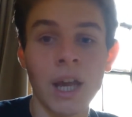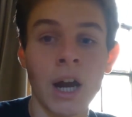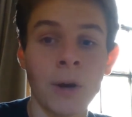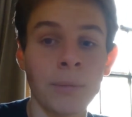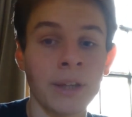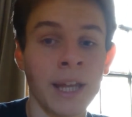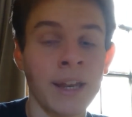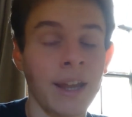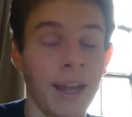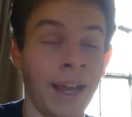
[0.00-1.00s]
Our
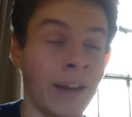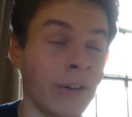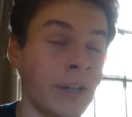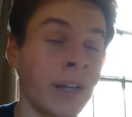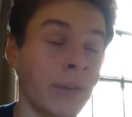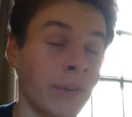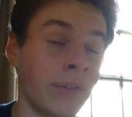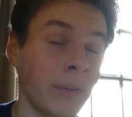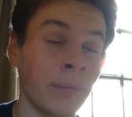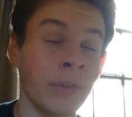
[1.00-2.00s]
planet and our
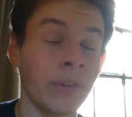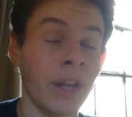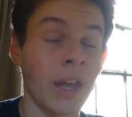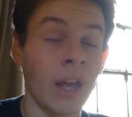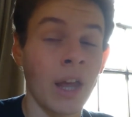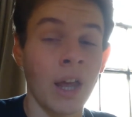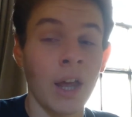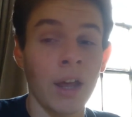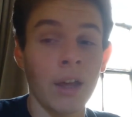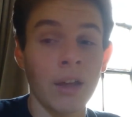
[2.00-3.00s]
ecosystems
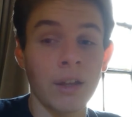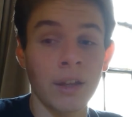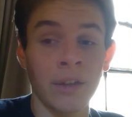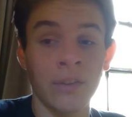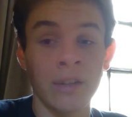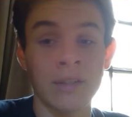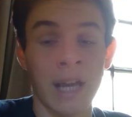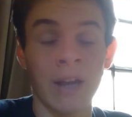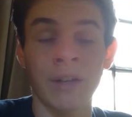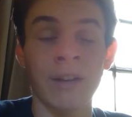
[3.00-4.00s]
is in
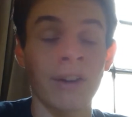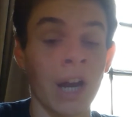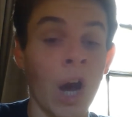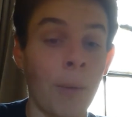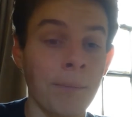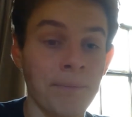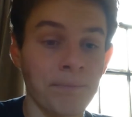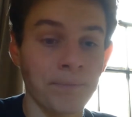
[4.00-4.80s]
dire need of our help.